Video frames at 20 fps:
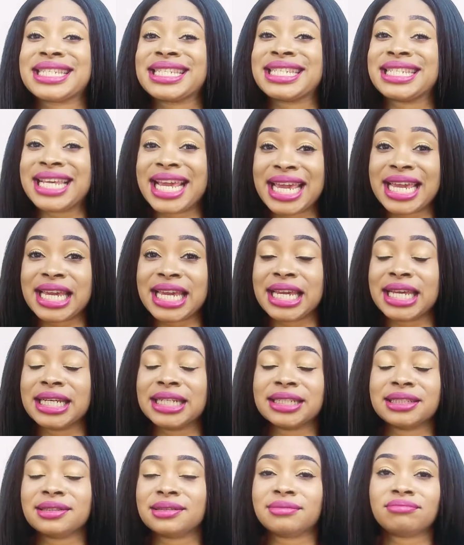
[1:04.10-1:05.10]
see.
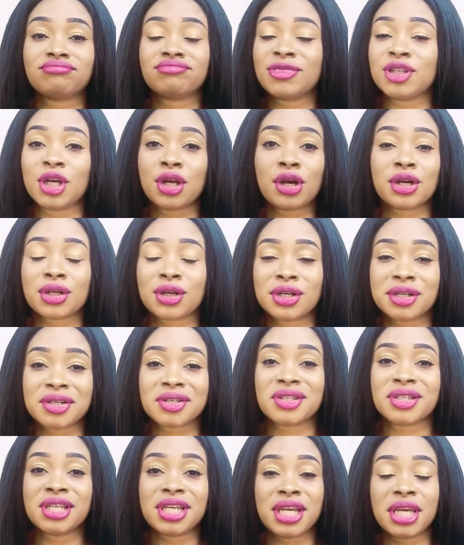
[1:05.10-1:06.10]
You're not gonna
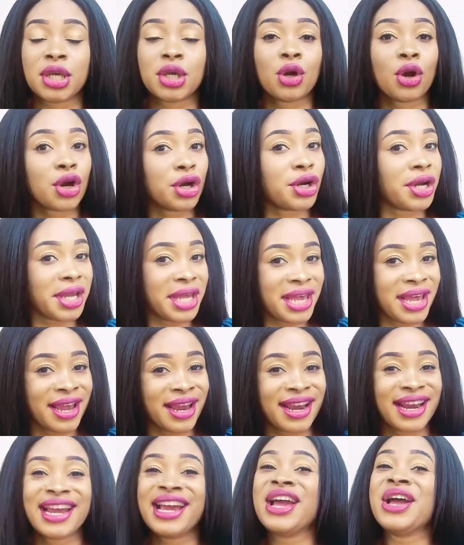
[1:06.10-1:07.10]
see, you're gonna
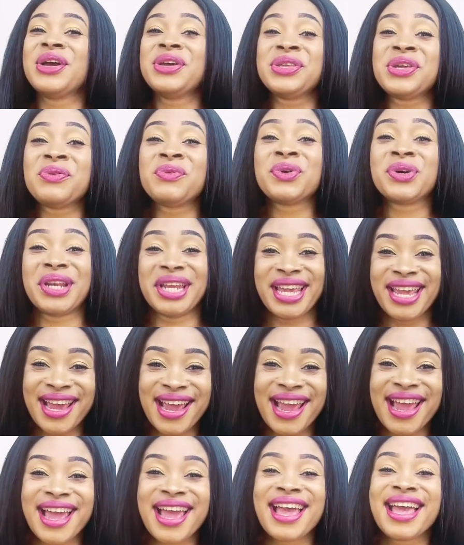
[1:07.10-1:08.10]
hear. You would
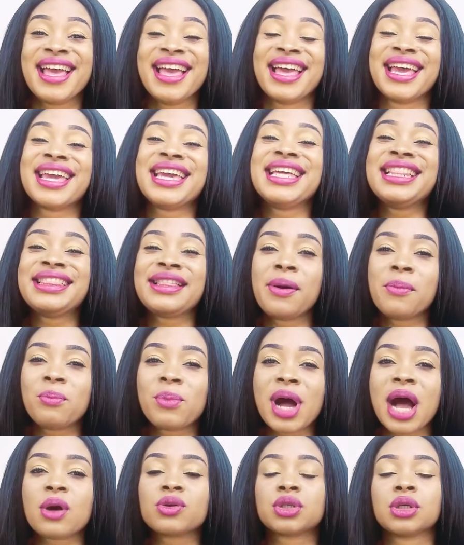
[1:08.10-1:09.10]
hear in the
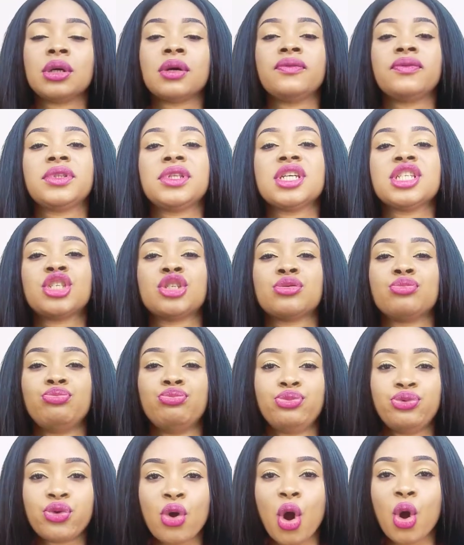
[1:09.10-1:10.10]
mouth of this
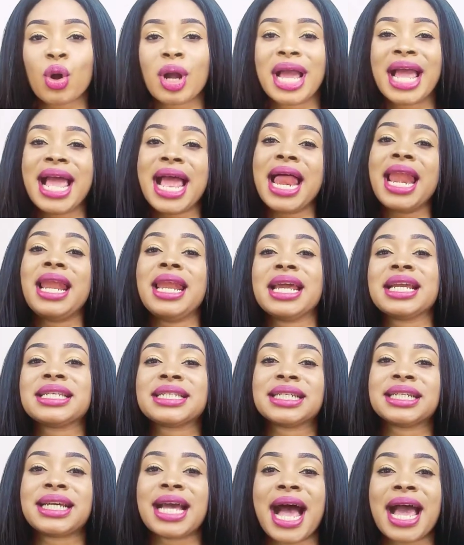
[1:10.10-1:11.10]
broke and
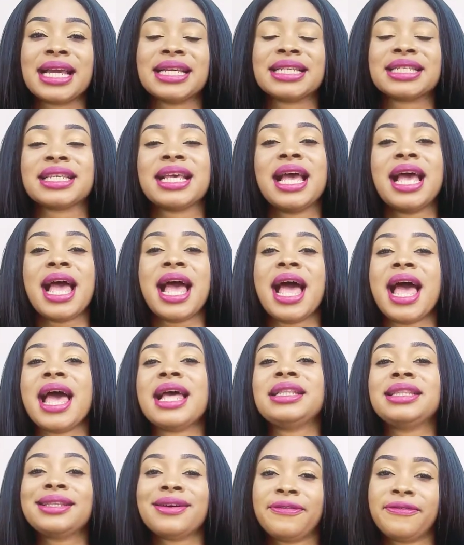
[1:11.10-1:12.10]
lazy guys
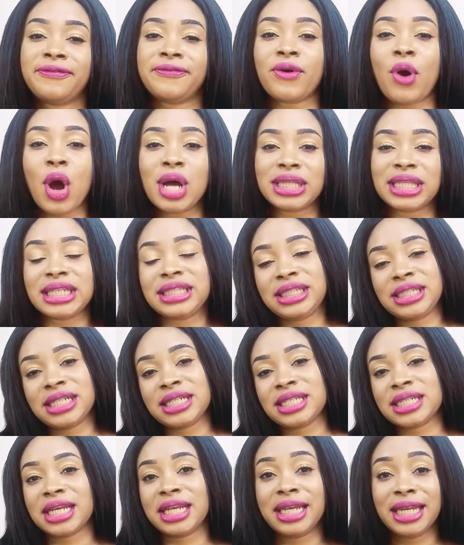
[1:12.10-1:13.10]
and the
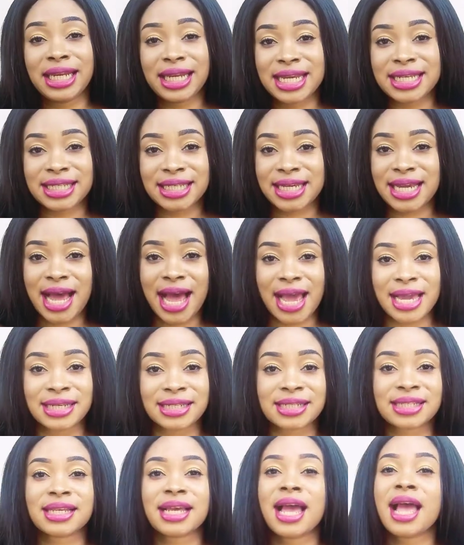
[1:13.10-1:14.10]
four-digit lazy
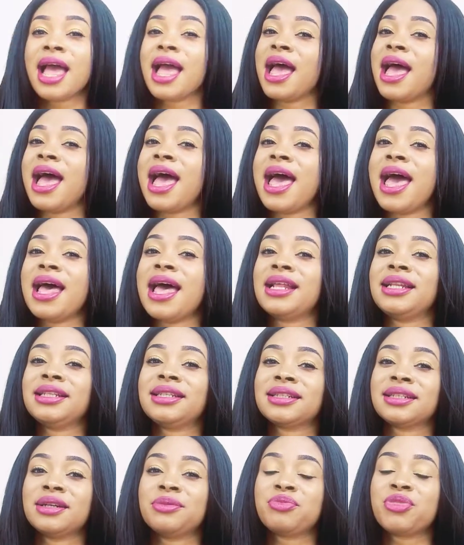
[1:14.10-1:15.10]
guys.
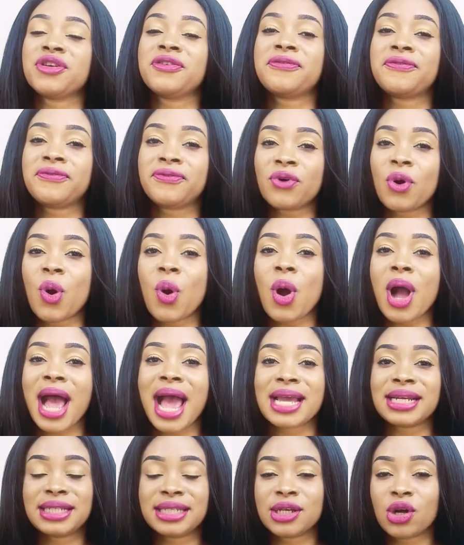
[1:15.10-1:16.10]
And before
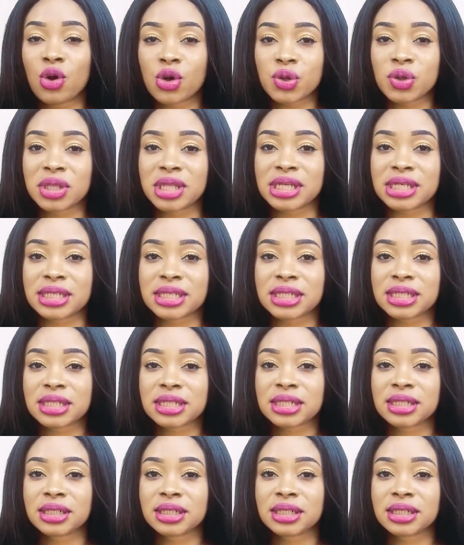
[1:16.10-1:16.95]
I tell you this,